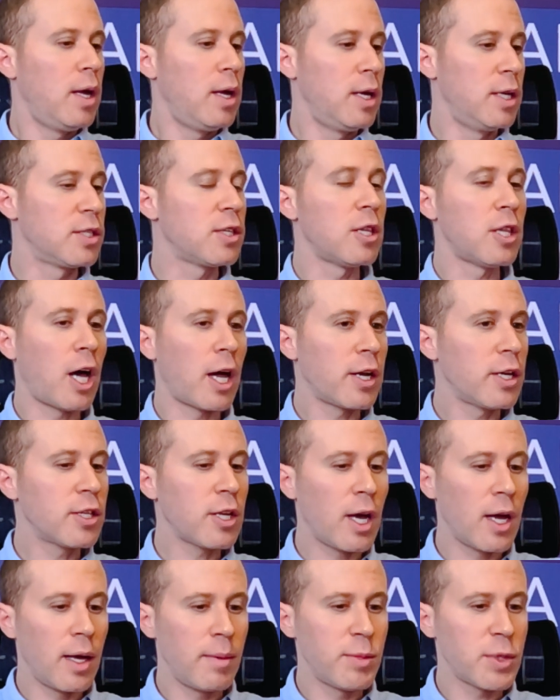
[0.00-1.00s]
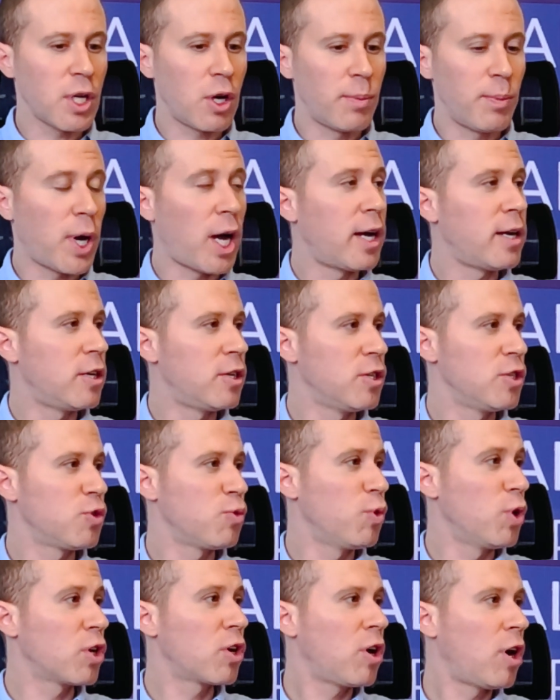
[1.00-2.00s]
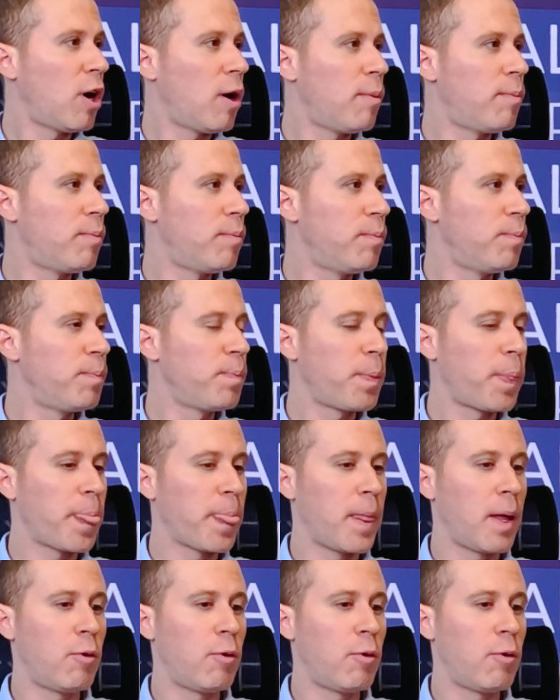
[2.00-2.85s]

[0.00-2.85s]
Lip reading: is a lot of times our buyers will come